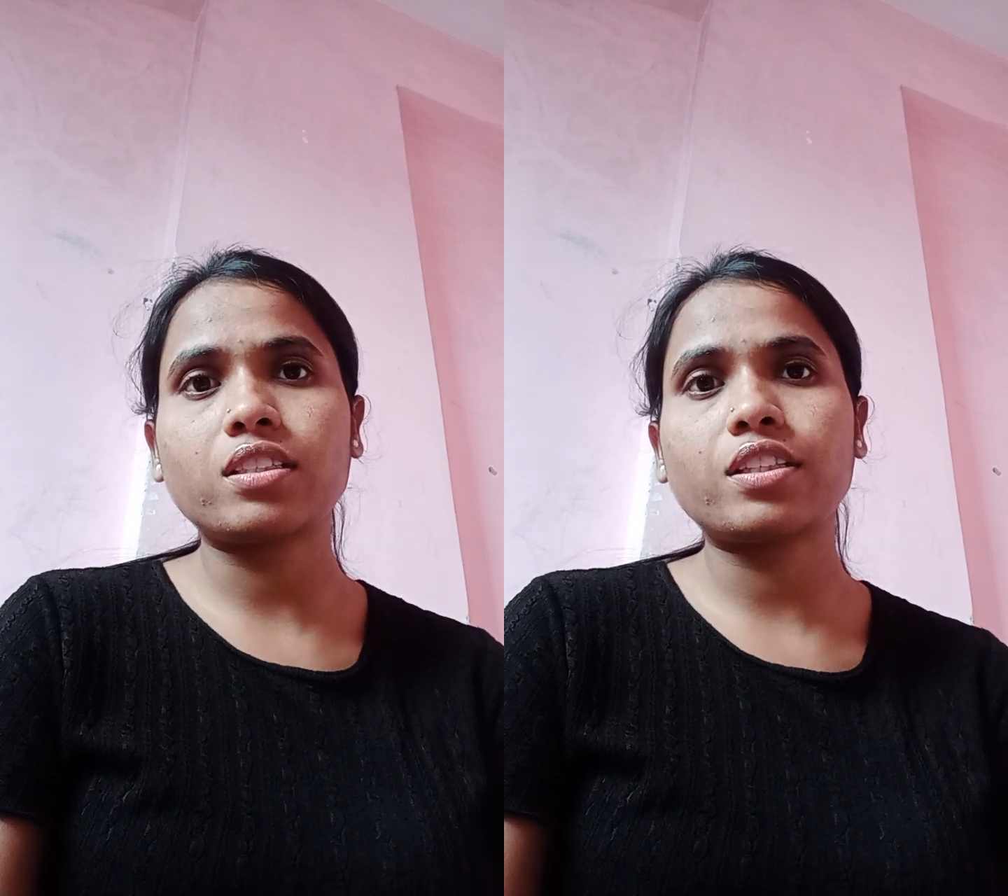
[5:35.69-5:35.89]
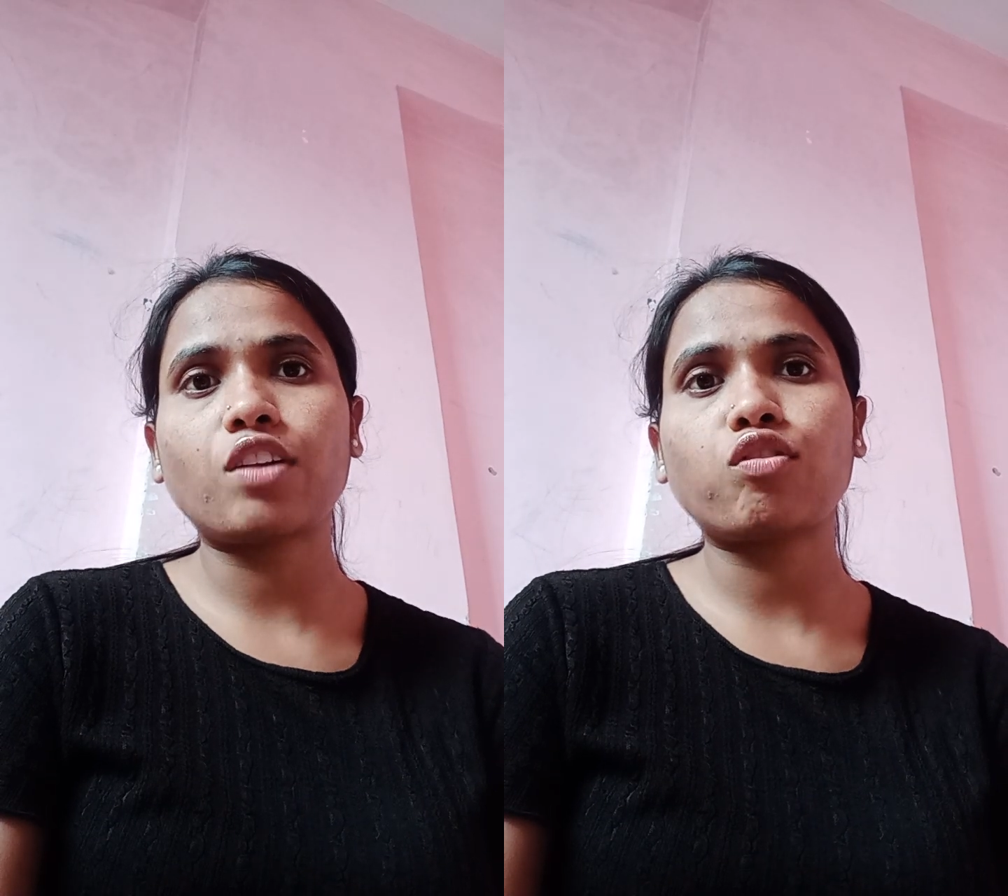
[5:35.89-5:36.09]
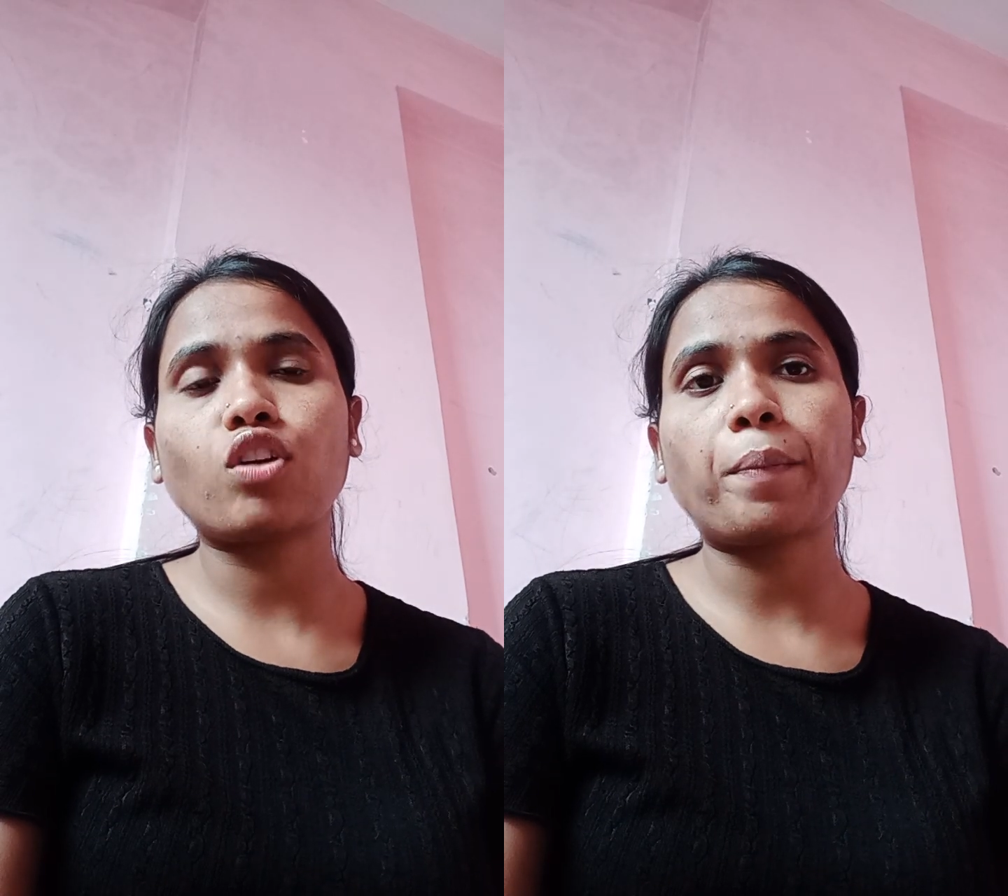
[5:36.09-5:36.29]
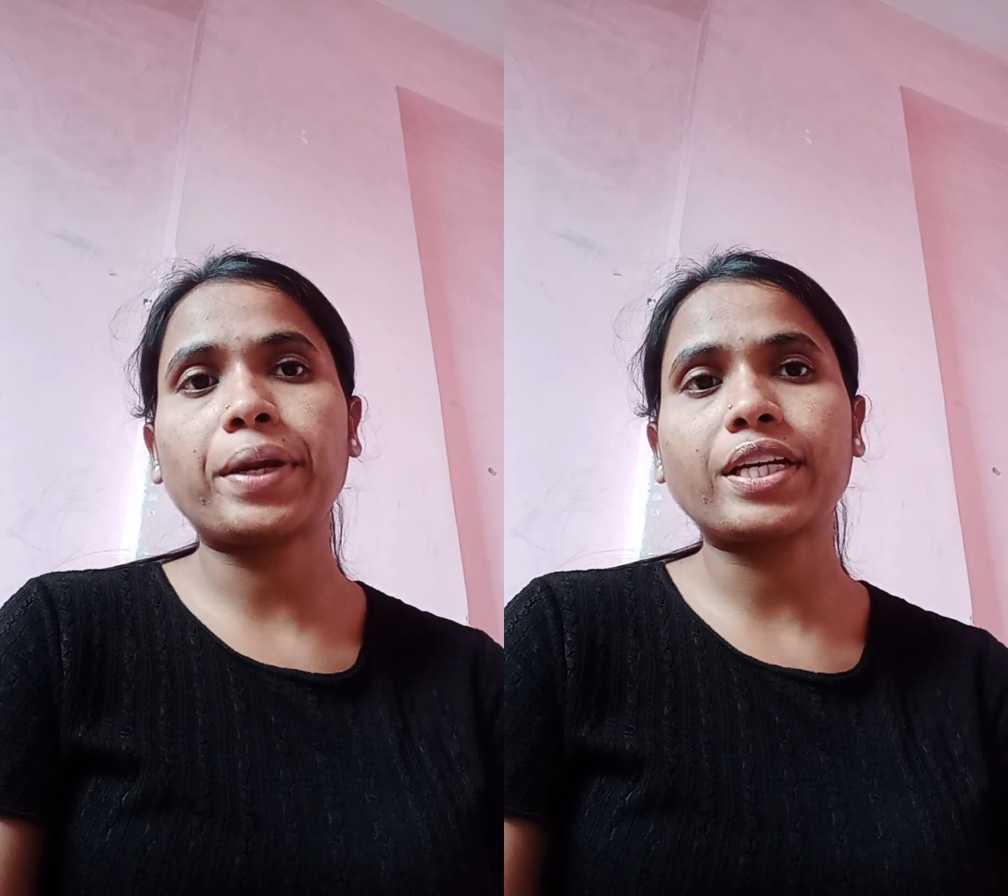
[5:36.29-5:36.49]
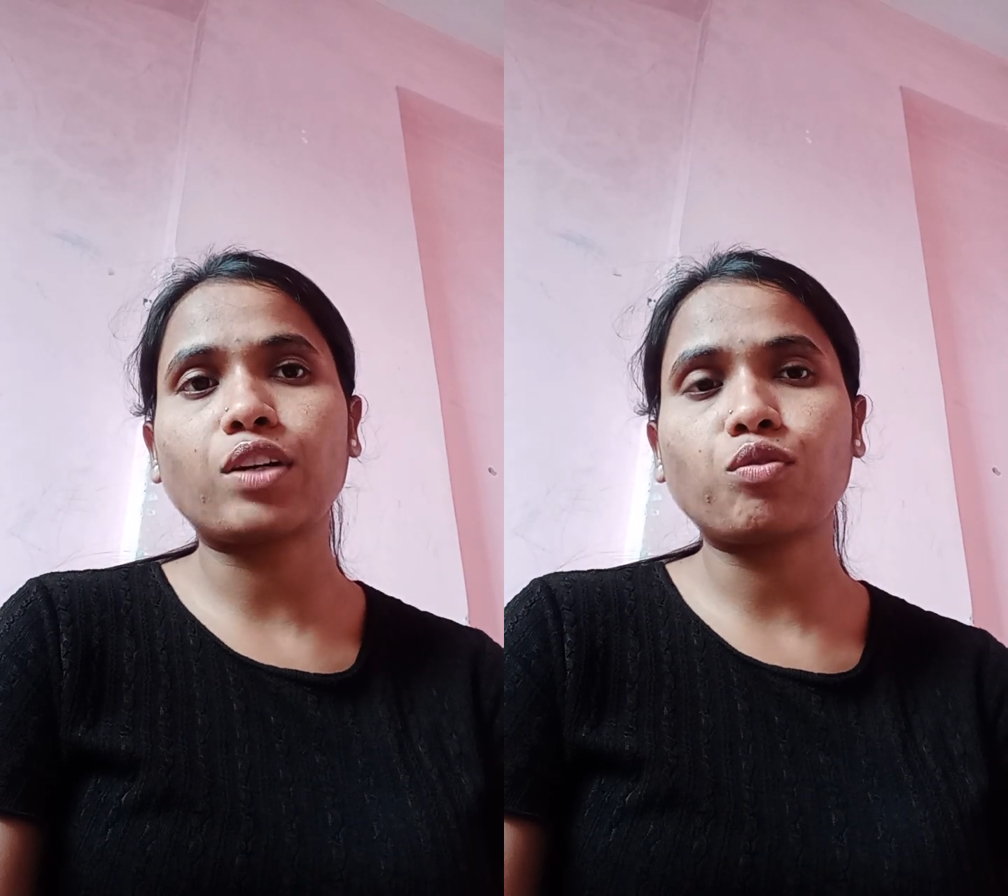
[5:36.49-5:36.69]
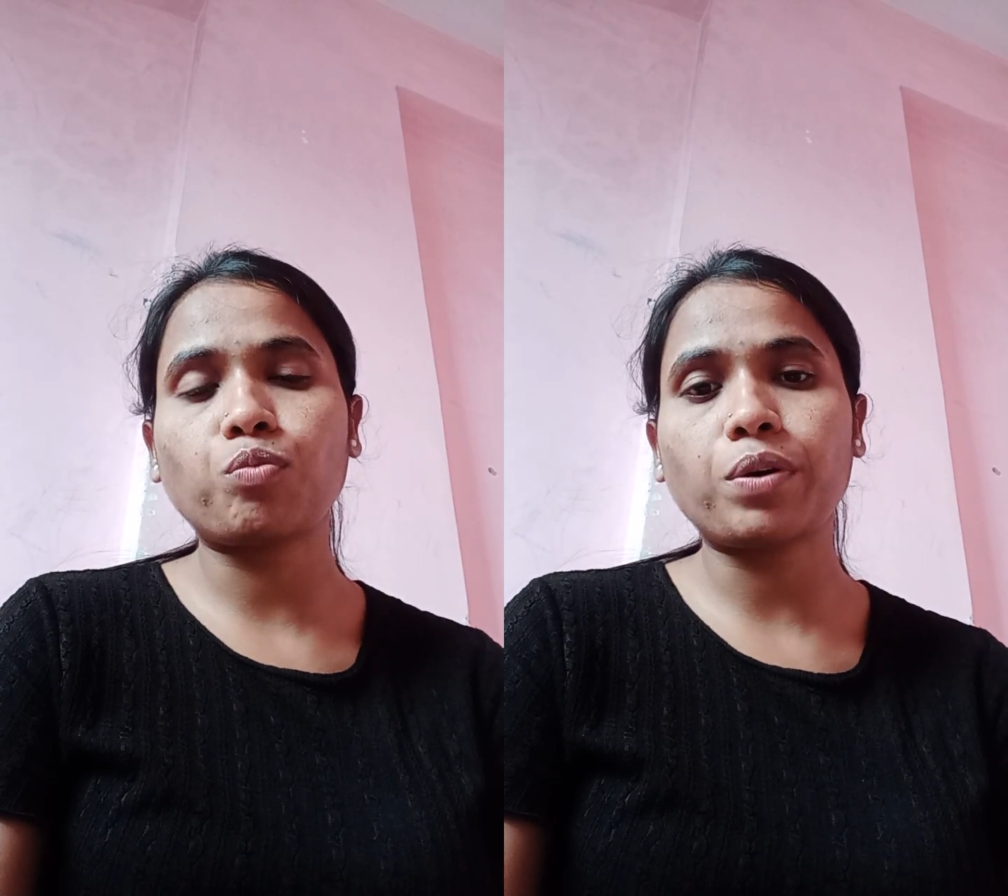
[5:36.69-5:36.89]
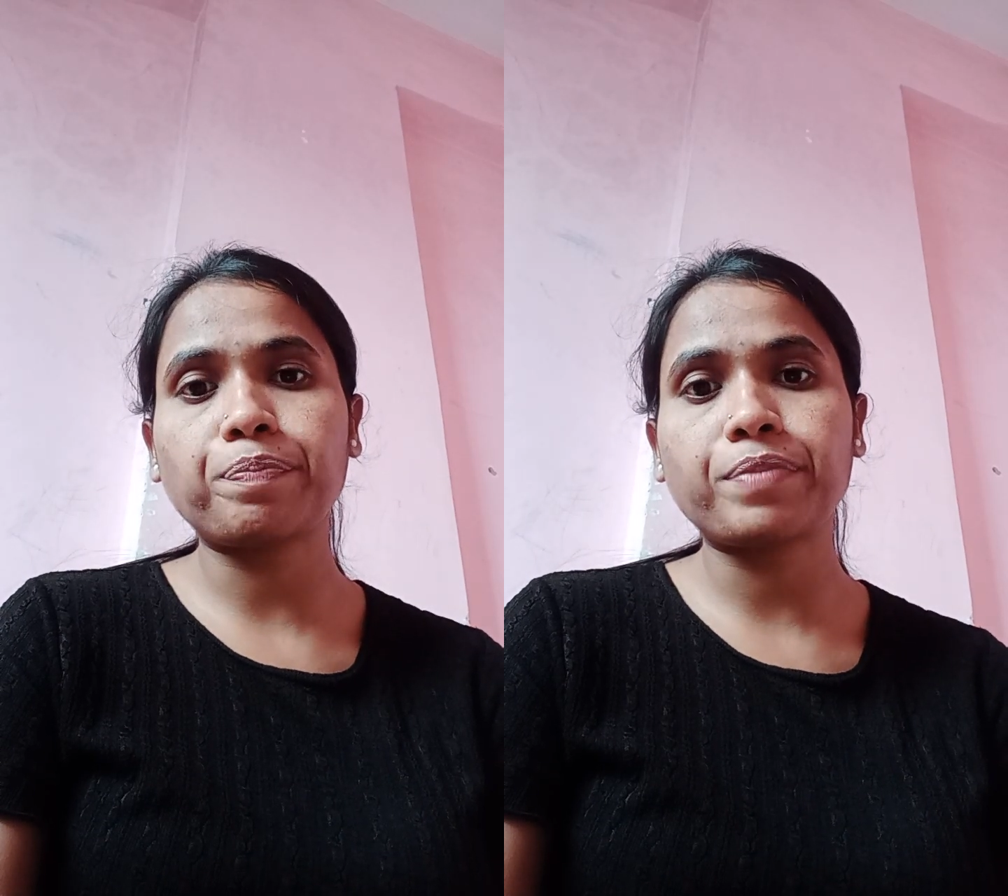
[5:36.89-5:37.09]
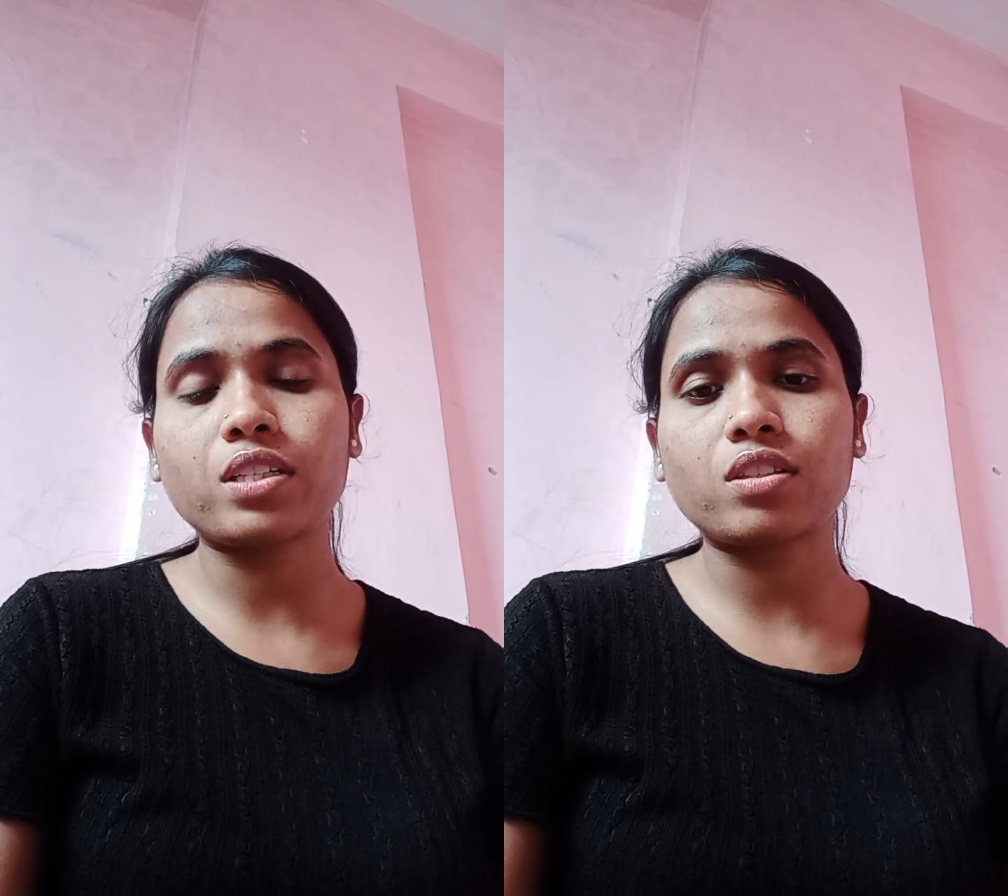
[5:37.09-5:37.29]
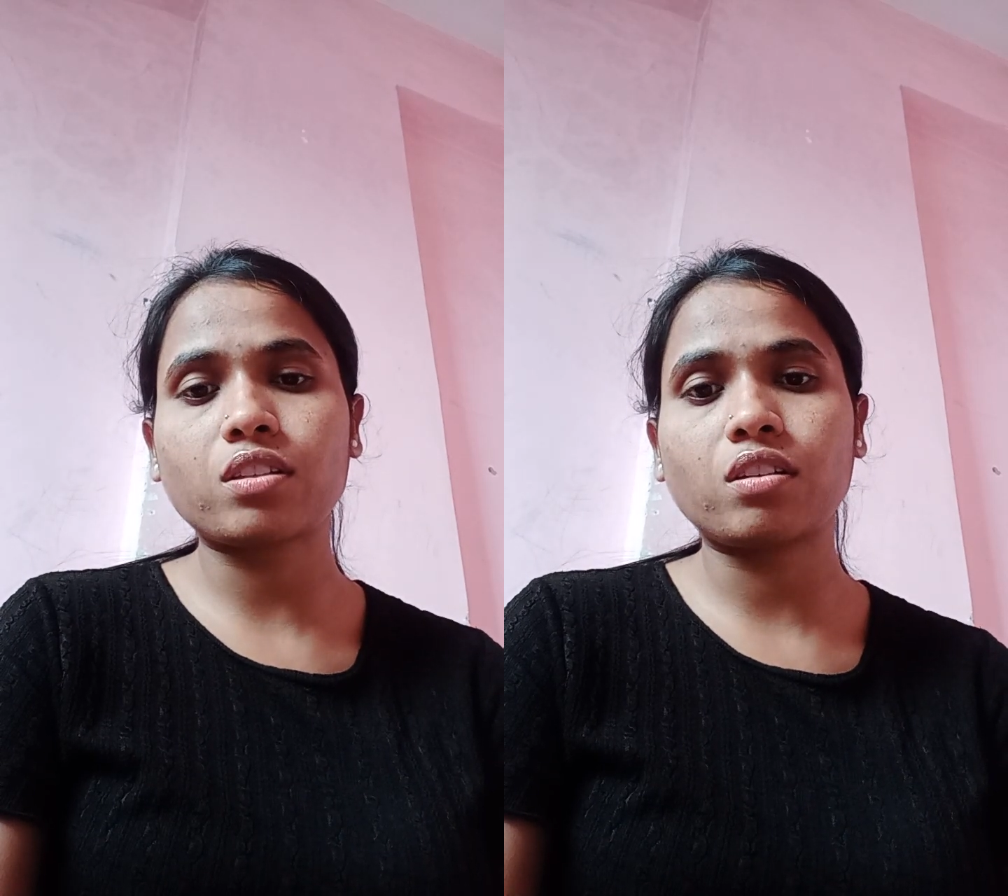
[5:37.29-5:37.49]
Therefore, a pregnant woman must